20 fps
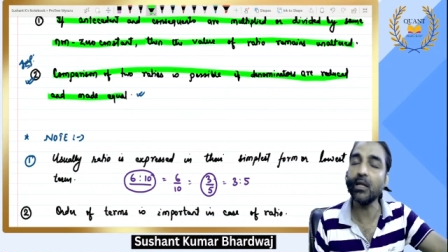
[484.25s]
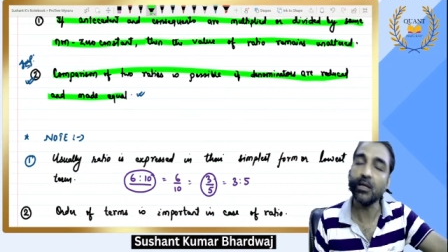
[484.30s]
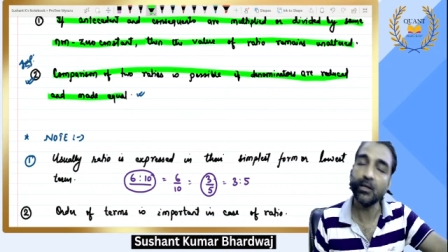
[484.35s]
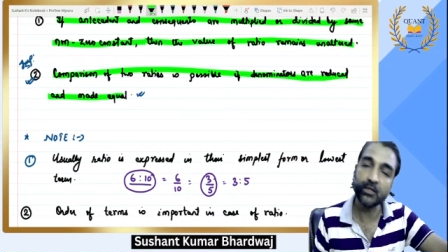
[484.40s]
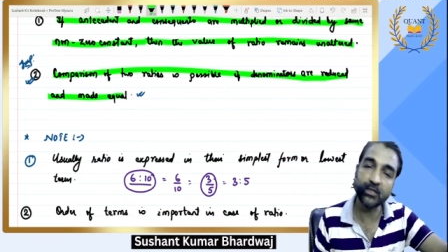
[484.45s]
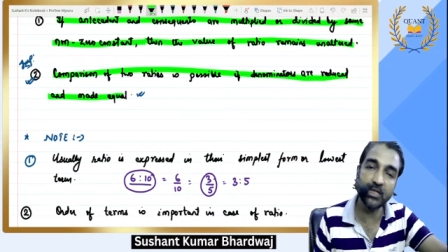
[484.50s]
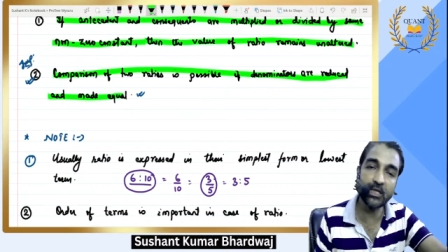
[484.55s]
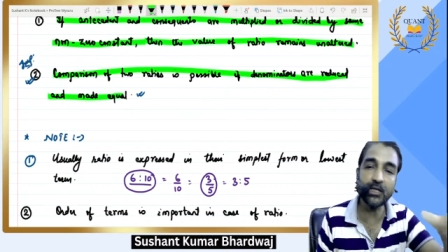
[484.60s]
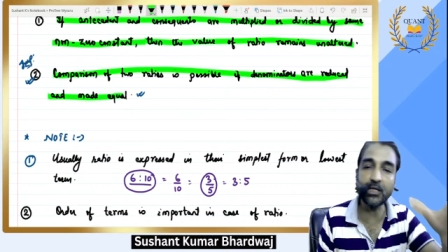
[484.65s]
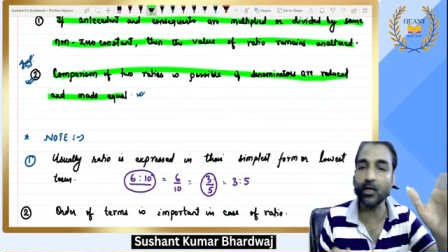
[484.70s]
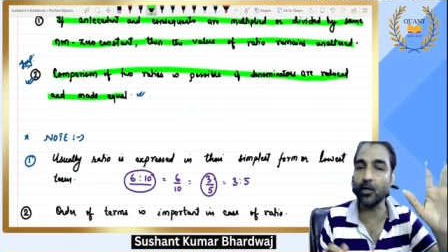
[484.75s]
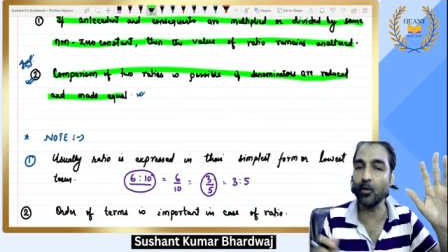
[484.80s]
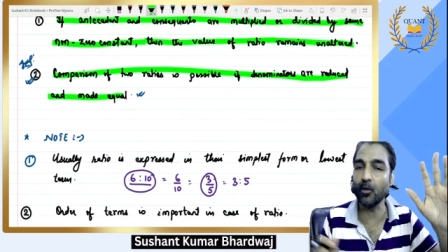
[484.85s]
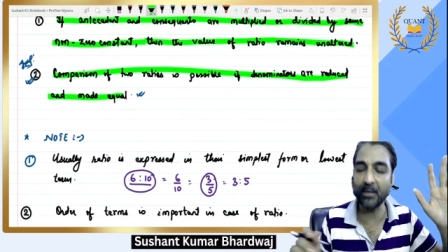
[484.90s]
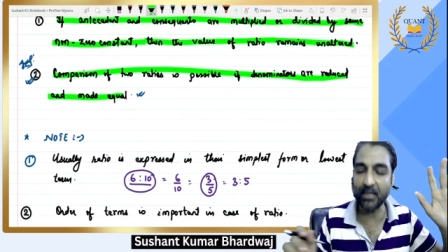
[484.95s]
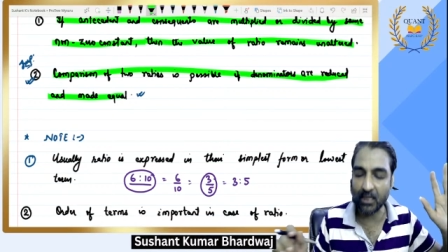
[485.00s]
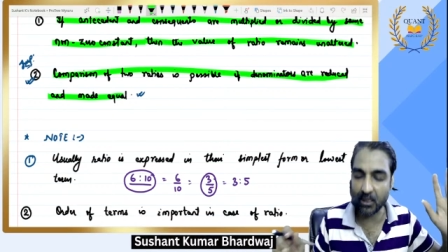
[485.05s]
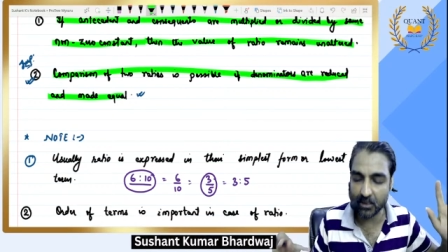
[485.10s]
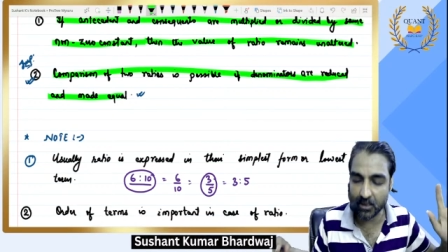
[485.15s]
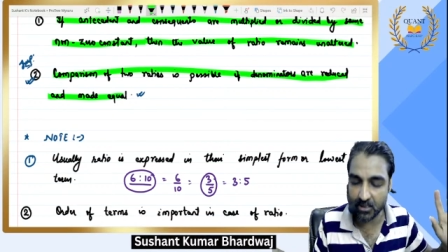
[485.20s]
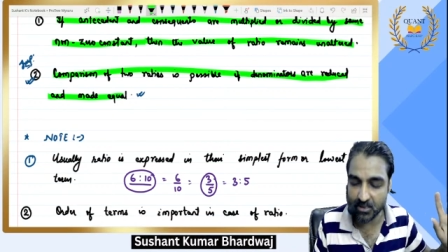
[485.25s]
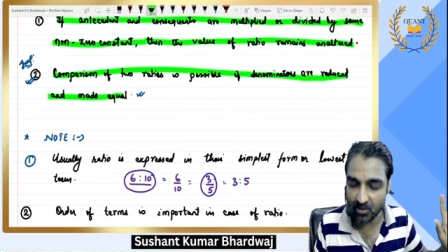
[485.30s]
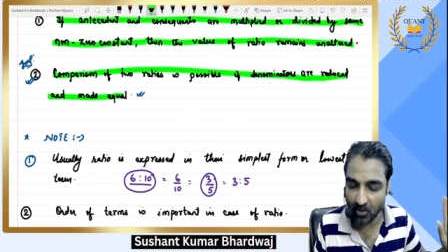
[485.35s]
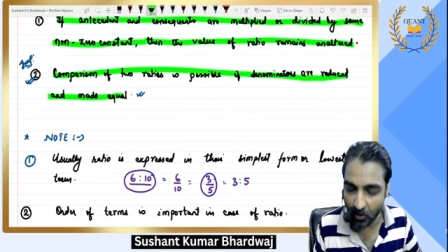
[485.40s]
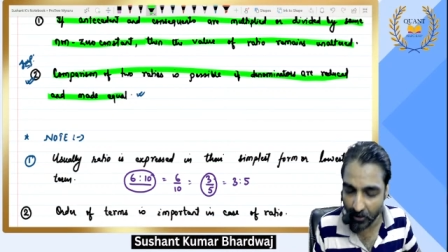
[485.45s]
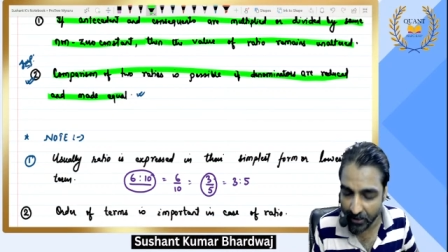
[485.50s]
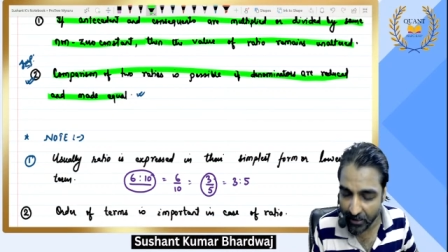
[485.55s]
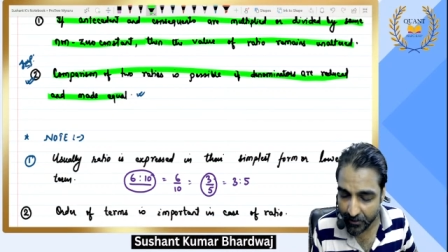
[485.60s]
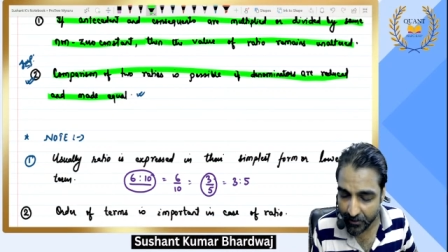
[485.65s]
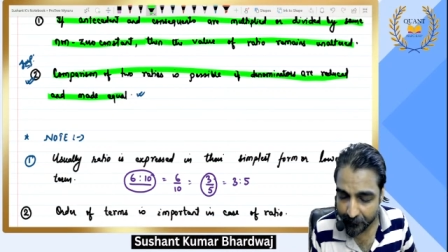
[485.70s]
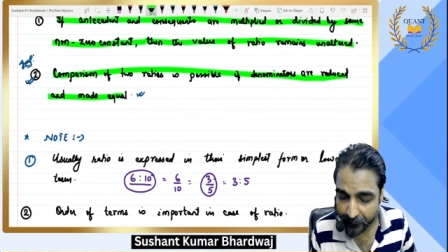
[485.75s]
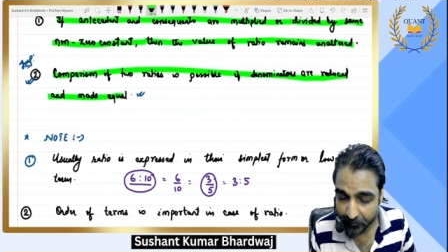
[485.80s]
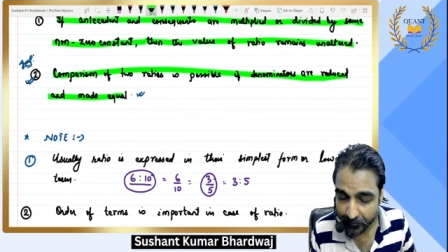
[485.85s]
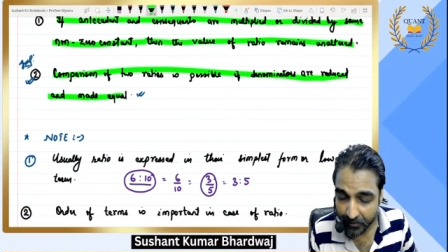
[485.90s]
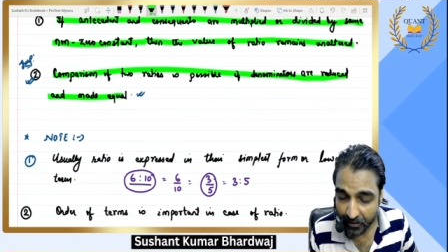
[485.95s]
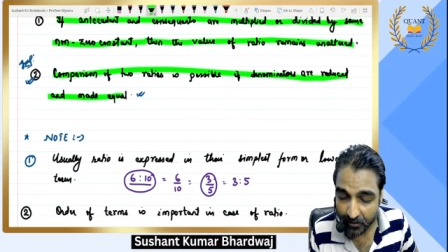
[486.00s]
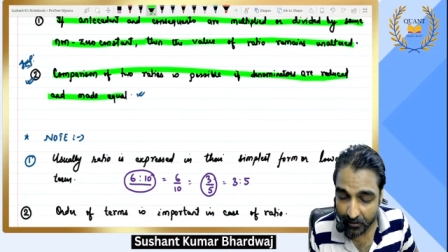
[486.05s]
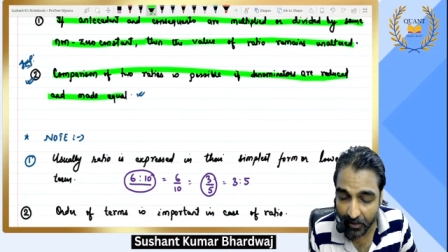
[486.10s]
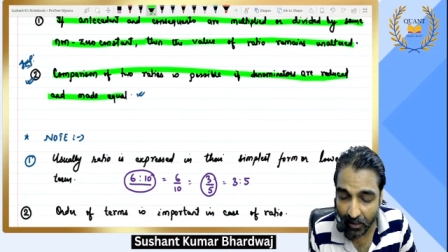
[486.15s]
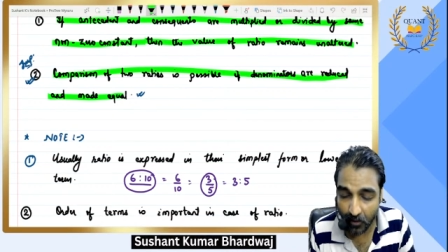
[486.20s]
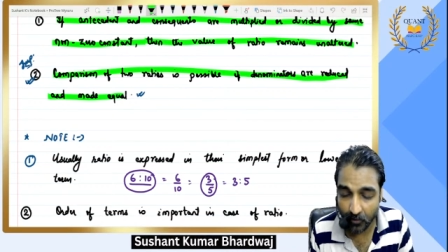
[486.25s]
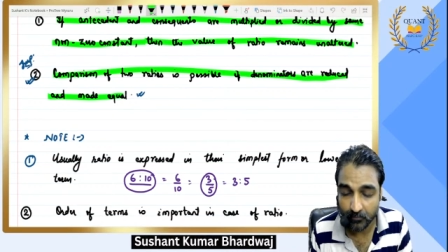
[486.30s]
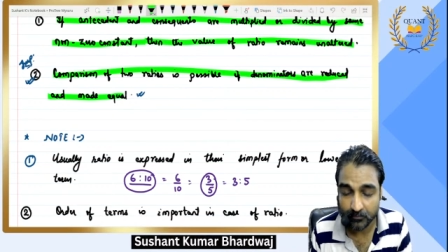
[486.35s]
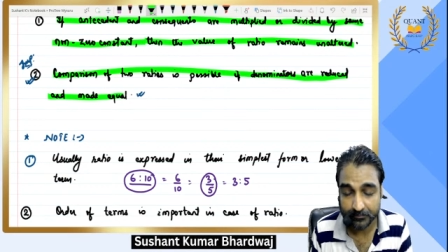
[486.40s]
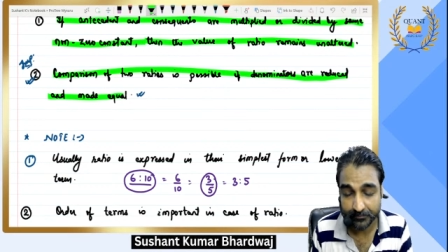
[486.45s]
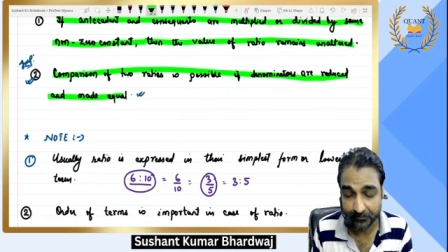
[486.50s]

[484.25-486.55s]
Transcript: the denominators. Okay, now